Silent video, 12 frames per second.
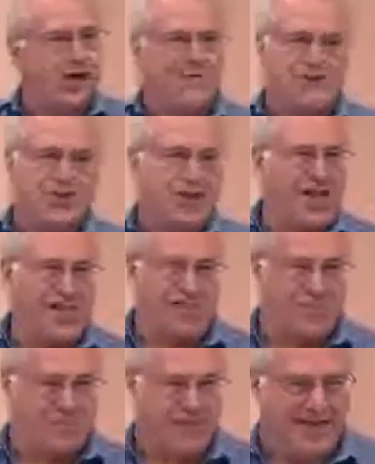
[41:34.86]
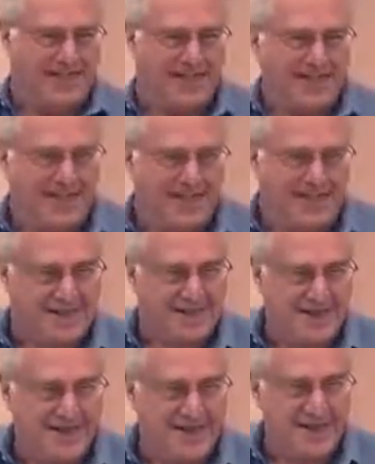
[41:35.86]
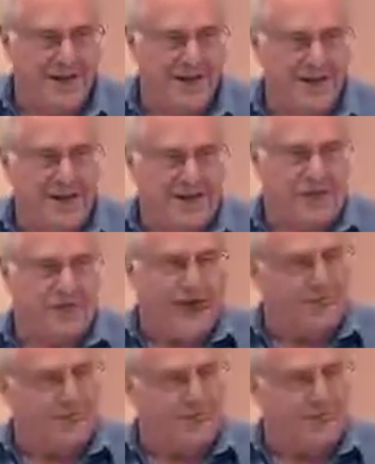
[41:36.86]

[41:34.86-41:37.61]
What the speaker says: you haven't changed the basic system, you've